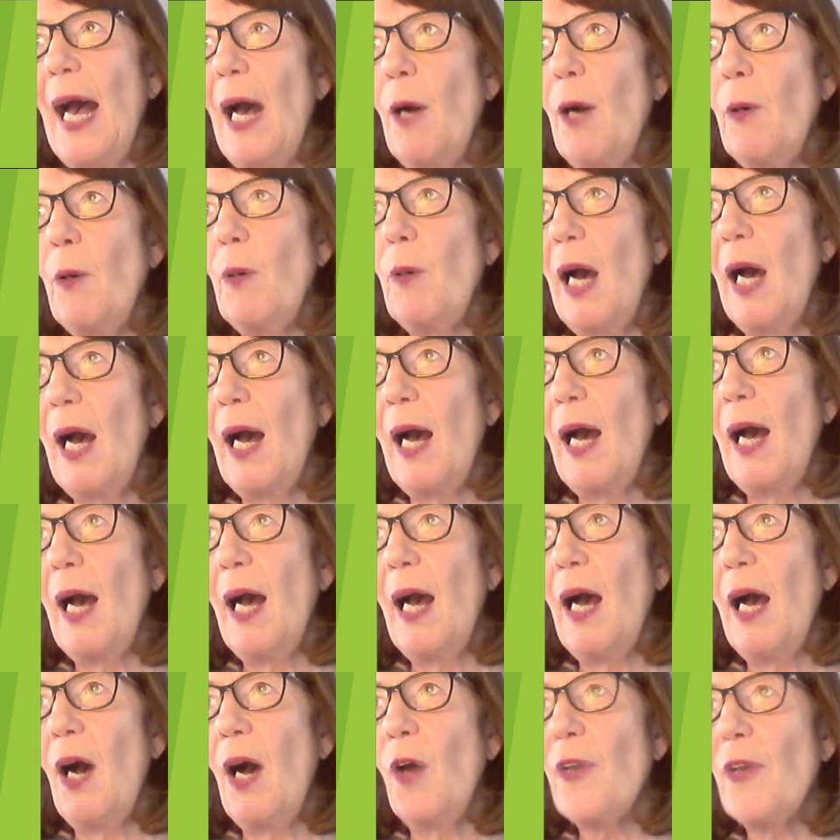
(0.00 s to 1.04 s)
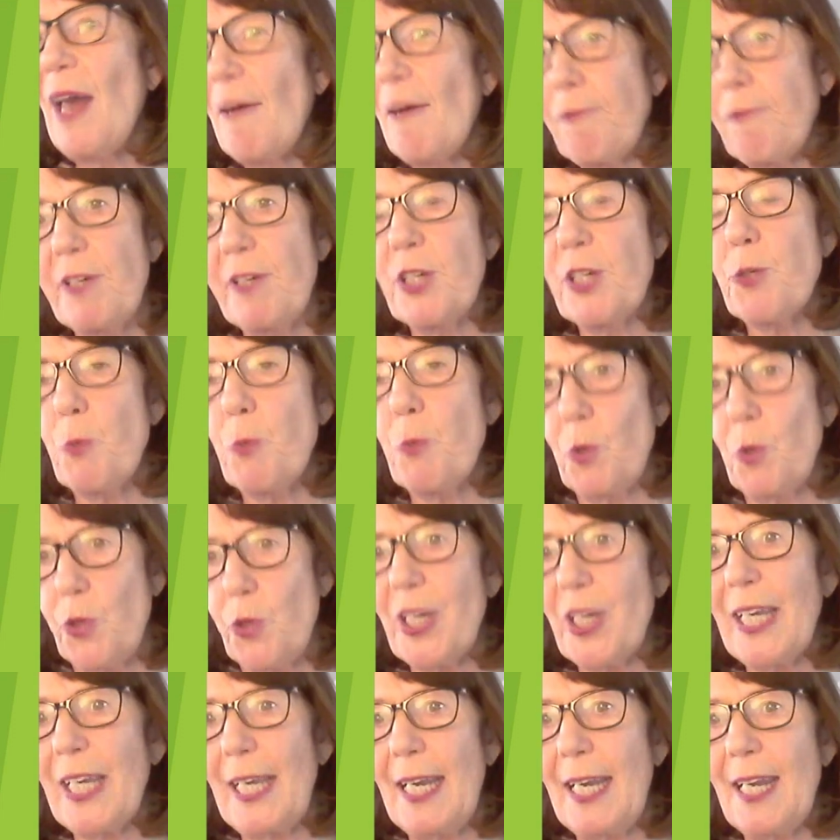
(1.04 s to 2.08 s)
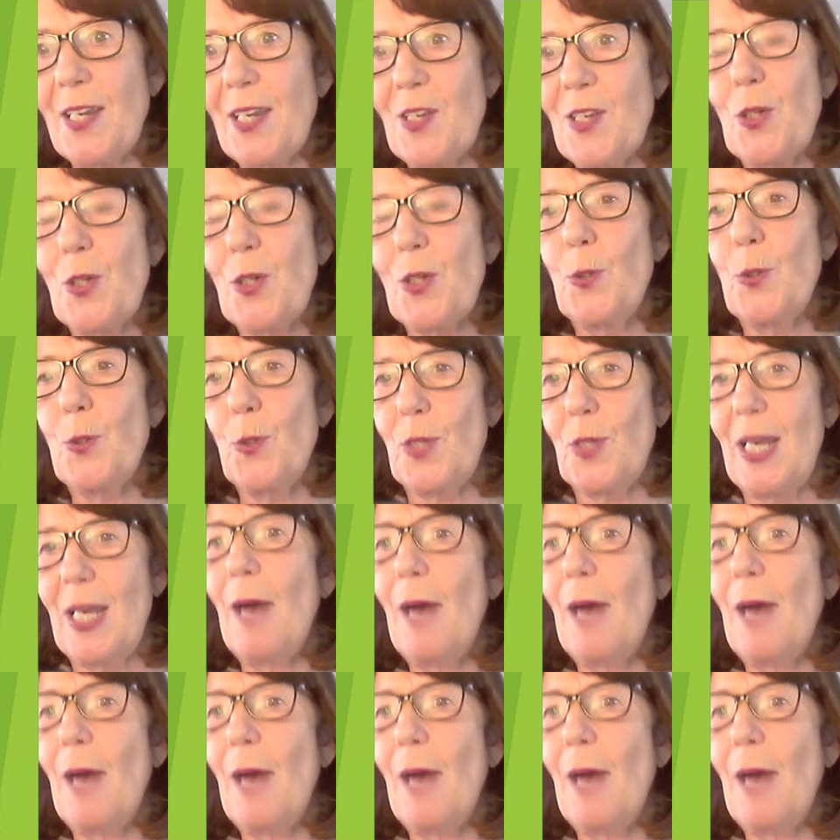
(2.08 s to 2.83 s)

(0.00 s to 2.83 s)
how on average, what's your caseload?